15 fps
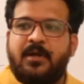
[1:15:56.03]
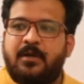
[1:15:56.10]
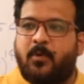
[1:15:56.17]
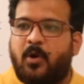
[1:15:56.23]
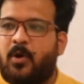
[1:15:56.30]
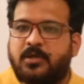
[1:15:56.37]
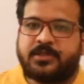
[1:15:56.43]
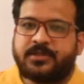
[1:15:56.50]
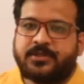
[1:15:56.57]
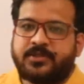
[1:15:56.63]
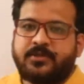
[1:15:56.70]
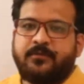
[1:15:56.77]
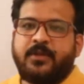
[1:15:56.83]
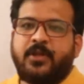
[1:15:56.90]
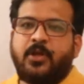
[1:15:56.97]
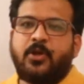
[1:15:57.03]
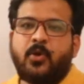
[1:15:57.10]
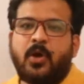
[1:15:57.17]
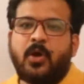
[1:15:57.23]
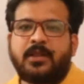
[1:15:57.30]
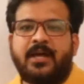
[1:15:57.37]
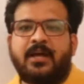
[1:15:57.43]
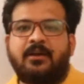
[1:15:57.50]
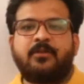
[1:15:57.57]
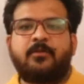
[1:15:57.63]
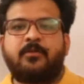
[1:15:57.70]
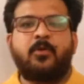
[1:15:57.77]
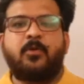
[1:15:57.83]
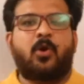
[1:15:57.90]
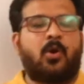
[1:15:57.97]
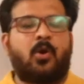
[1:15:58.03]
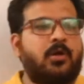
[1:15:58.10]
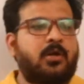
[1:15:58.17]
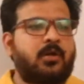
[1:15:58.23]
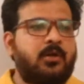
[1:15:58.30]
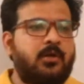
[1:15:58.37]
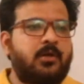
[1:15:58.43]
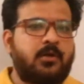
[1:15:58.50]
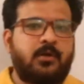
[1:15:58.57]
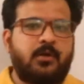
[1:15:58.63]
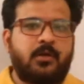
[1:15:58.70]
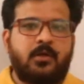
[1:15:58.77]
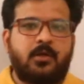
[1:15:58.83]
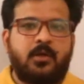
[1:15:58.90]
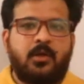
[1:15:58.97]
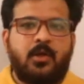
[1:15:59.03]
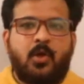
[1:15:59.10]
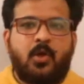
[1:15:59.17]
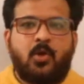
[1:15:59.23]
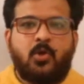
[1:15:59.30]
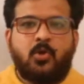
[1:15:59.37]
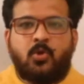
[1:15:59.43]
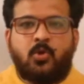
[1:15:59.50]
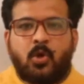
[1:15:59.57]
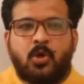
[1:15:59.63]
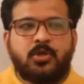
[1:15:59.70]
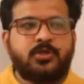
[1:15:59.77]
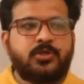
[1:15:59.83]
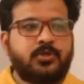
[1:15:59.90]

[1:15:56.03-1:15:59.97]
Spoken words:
box whether you are there with me or not. Those